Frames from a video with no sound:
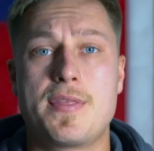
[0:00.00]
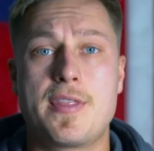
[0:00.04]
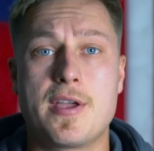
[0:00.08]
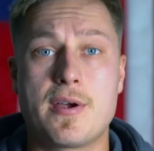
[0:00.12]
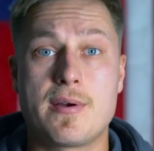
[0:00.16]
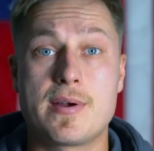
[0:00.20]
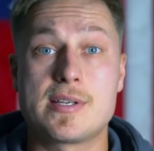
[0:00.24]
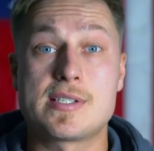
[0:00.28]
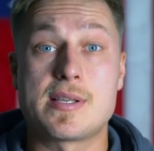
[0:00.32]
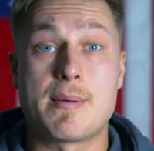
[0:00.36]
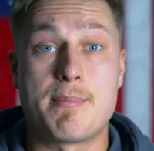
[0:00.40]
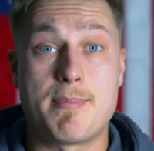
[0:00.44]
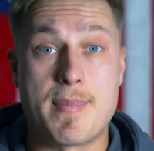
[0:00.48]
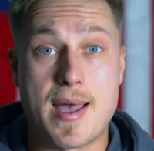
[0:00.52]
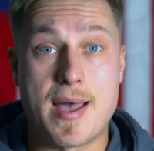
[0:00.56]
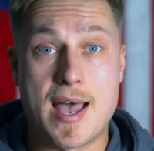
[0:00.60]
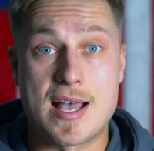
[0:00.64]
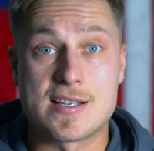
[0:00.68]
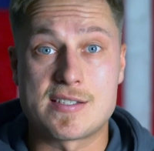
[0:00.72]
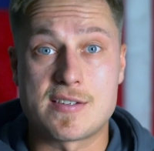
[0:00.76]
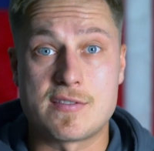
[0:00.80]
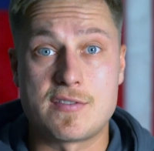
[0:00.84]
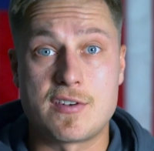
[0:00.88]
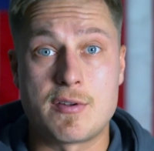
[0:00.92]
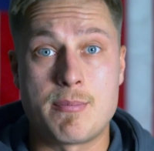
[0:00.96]
there is a
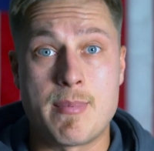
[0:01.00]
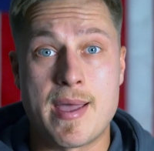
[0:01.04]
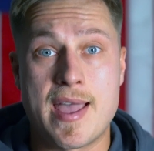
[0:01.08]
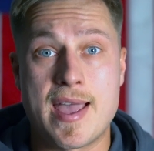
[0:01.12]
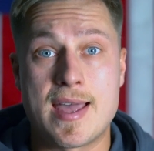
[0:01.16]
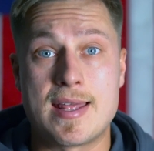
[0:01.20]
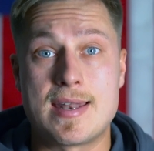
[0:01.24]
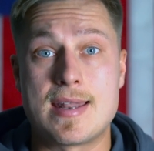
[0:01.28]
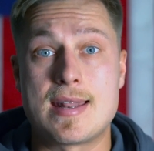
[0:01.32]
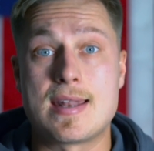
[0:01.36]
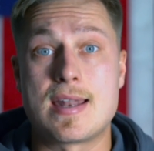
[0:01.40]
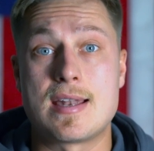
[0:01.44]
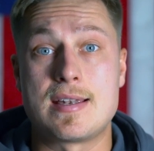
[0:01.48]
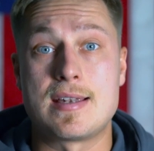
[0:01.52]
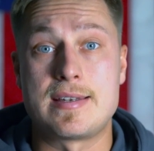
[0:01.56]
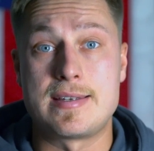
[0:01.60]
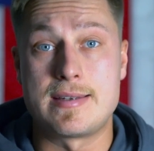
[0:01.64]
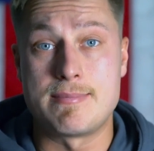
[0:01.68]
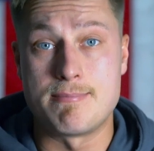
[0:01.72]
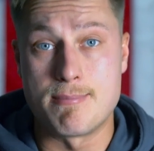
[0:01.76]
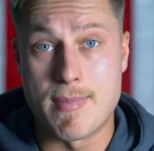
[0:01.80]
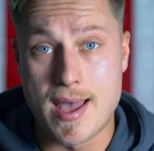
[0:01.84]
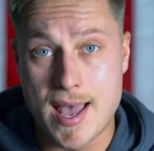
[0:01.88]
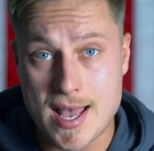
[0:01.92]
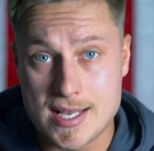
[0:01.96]
massive demand and
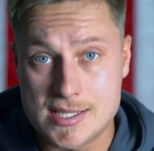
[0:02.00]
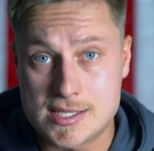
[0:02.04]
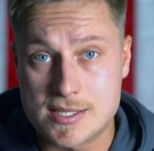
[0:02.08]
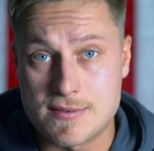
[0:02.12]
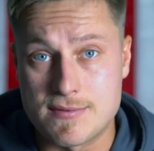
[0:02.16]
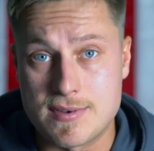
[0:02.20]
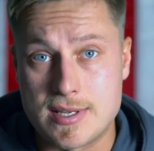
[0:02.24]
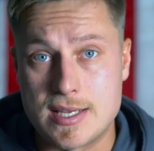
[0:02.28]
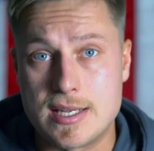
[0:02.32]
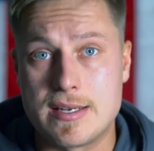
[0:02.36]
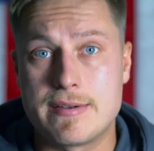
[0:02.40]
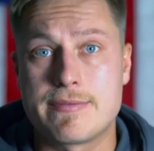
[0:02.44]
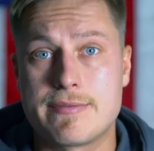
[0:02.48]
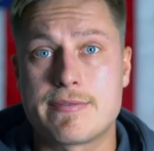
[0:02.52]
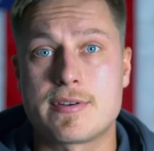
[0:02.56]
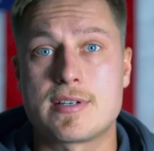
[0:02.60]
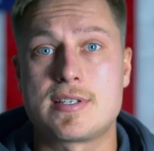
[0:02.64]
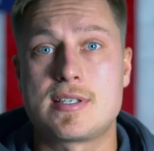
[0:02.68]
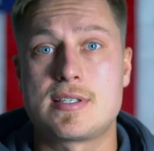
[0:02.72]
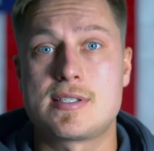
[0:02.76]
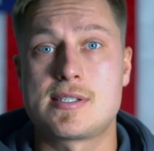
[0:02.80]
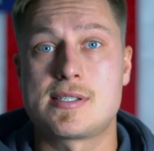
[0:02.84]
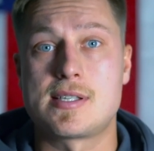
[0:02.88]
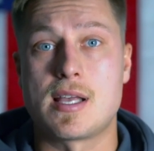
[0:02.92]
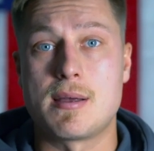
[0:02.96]
a massive need for
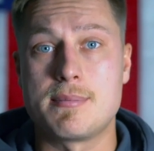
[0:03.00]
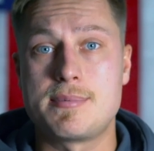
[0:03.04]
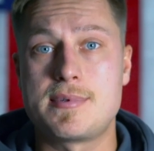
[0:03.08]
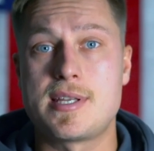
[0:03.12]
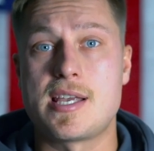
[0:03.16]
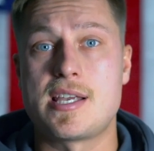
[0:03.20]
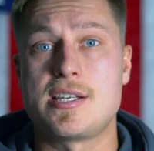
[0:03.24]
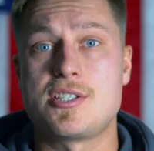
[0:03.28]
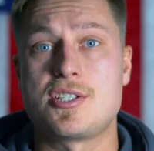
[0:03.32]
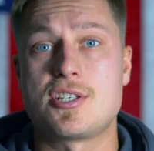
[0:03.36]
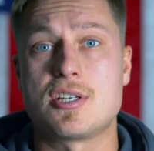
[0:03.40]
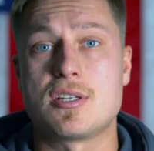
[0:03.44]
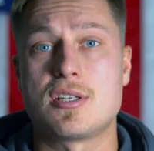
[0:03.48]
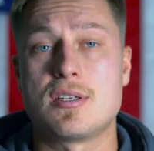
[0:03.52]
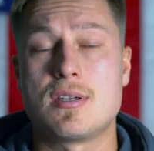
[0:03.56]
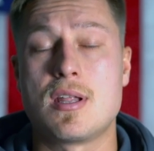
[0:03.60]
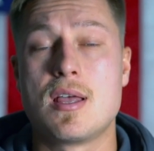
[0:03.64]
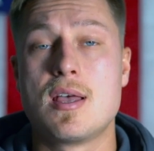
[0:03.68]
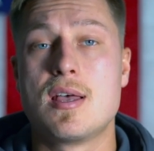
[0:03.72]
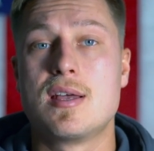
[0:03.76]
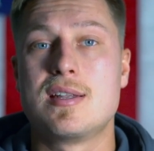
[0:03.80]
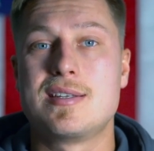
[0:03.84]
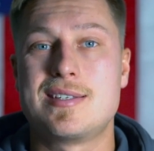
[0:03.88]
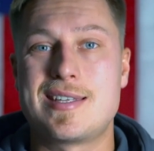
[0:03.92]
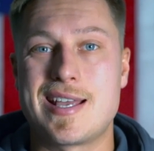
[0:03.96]
substation
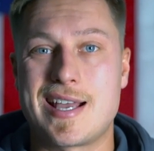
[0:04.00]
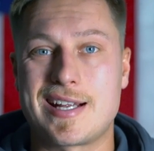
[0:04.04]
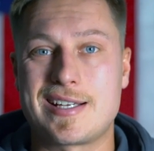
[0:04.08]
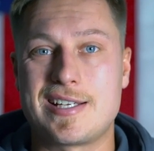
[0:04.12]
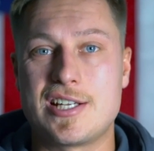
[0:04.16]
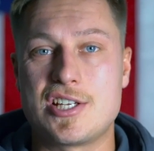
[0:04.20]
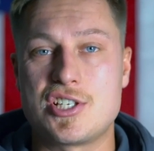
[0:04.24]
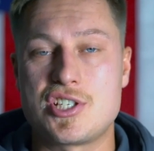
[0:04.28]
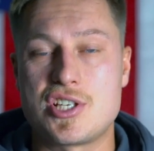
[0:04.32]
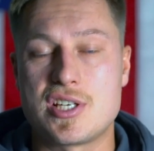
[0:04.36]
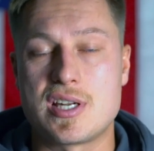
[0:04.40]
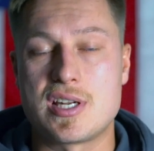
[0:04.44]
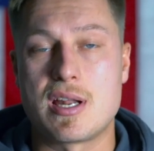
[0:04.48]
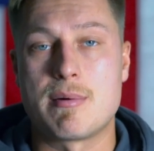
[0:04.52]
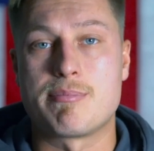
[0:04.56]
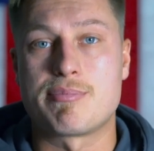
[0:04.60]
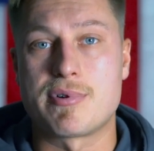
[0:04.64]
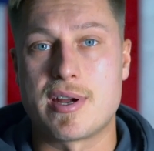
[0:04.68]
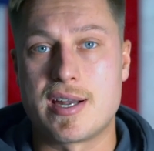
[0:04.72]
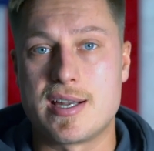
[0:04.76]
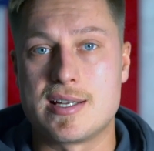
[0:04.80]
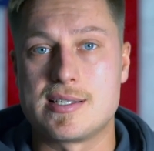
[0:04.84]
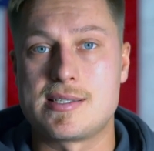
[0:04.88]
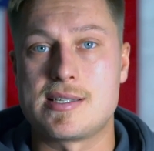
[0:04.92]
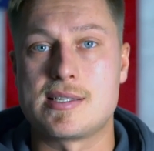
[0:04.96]
technician
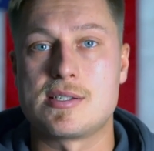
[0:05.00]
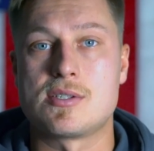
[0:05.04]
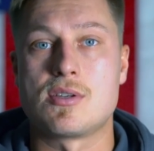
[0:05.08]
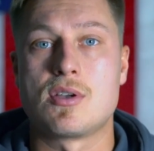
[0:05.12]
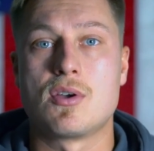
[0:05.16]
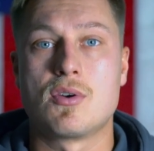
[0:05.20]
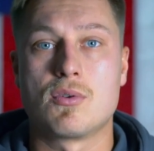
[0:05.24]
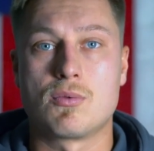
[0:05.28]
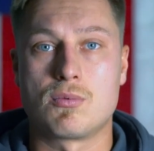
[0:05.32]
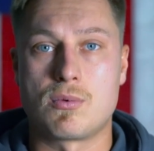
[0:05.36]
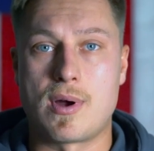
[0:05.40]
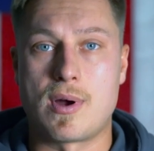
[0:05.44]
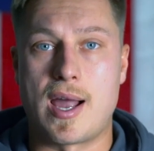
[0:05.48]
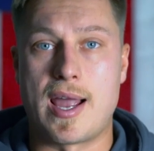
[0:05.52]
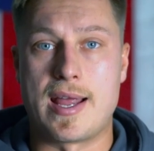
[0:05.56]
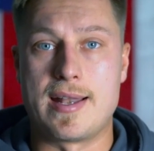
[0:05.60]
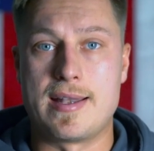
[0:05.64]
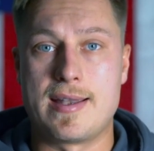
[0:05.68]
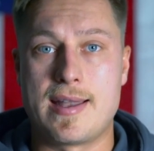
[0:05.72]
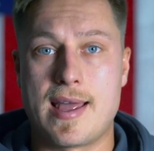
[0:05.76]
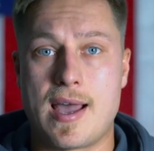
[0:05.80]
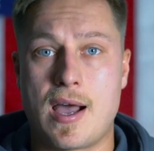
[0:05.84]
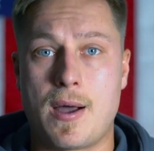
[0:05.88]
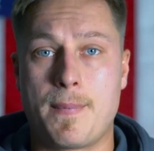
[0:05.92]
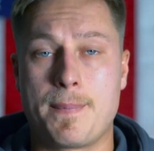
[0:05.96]
apprentices right
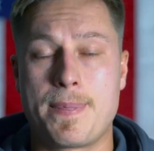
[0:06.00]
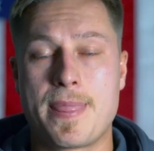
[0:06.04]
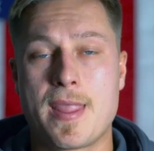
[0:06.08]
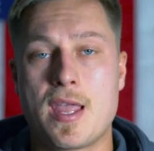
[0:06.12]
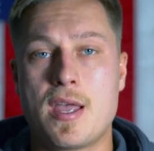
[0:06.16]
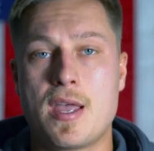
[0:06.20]
now.